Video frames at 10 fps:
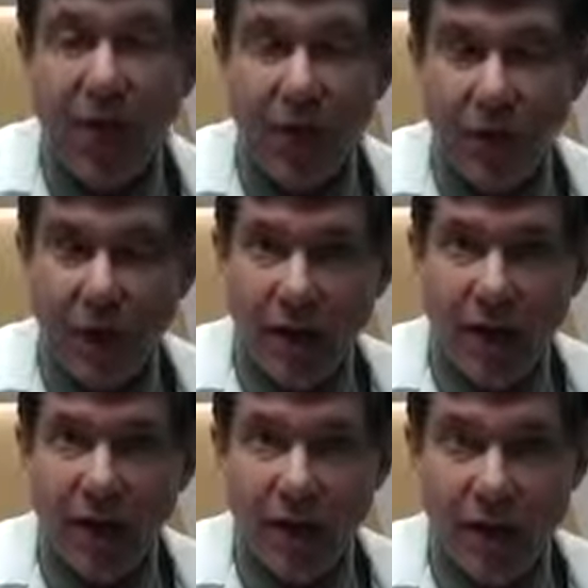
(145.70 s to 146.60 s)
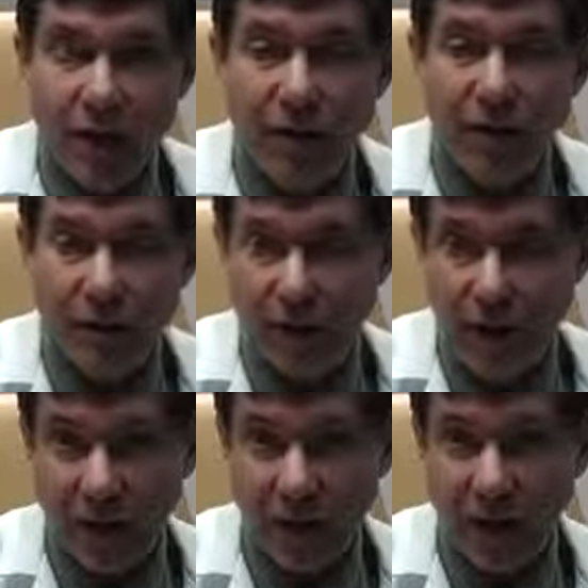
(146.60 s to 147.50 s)
The blood is then
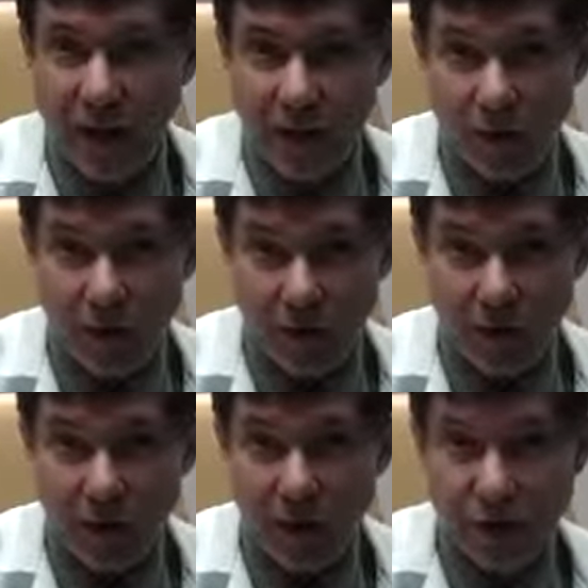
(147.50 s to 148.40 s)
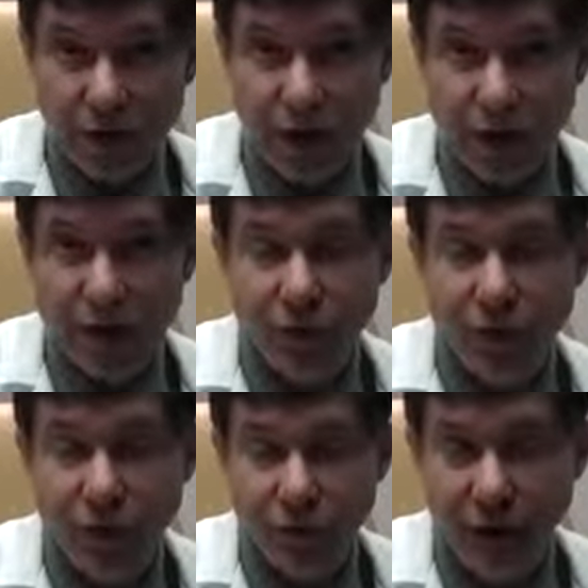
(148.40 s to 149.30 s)
taken and a kit is
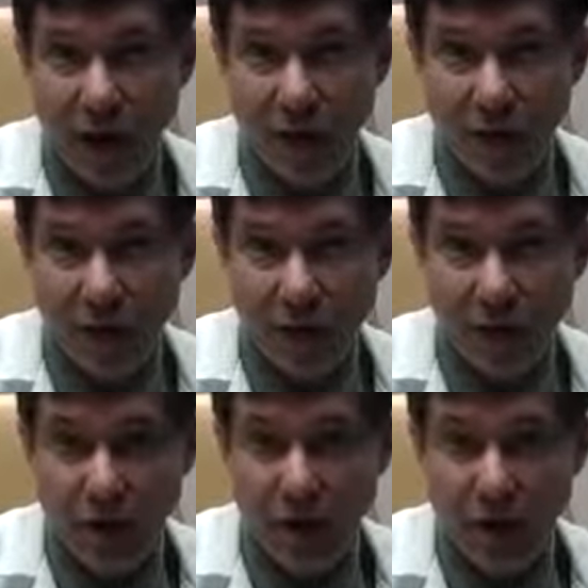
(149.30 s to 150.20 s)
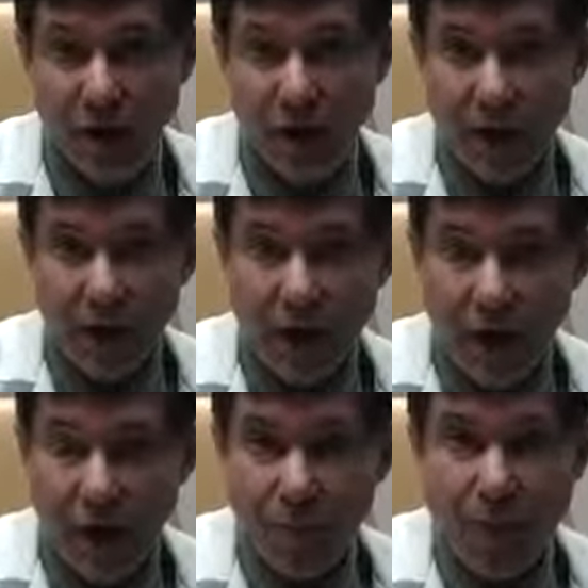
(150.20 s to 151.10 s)
used to create what is called
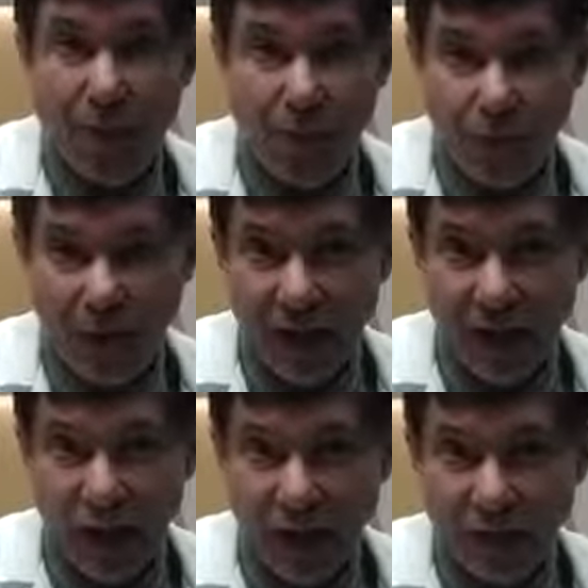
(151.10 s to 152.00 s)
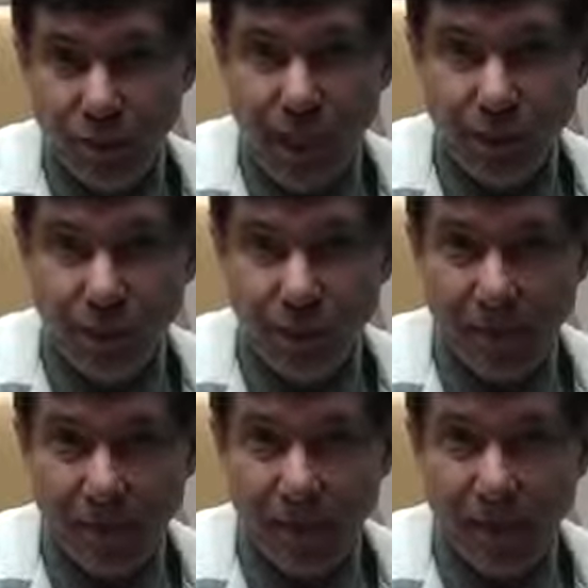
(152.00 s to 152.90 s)
PRP, or platelet-rich plasma.
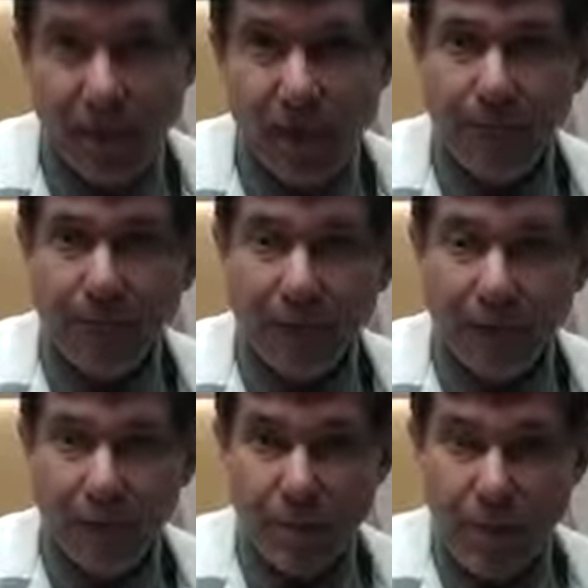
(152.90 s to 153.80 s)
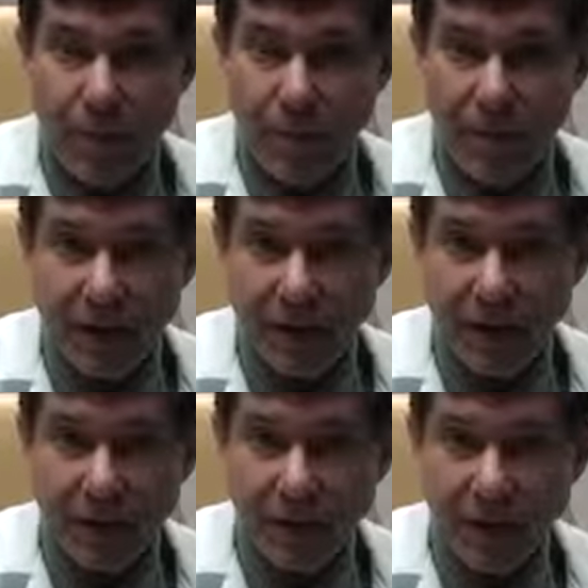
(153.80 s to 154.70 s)
The PRP
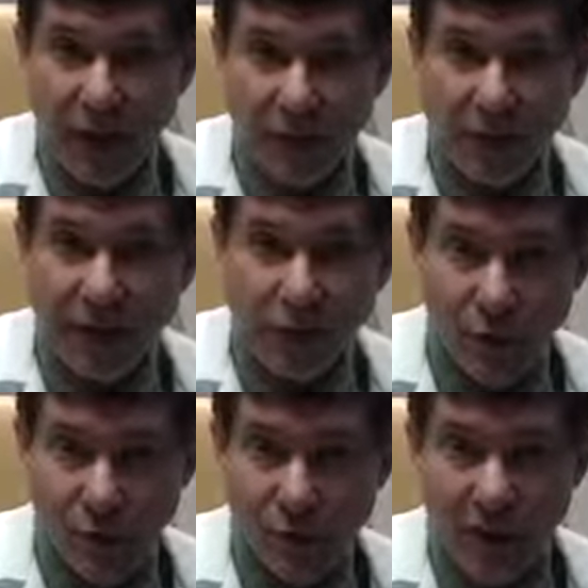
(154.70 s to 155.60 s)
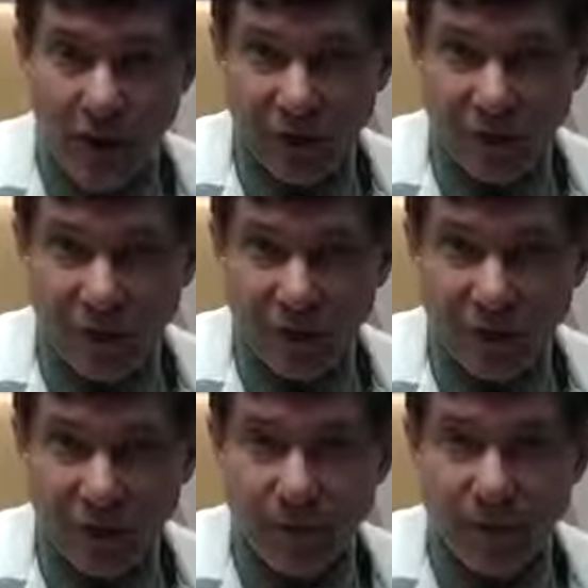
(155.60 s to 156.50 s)
contains platelets and growth factors.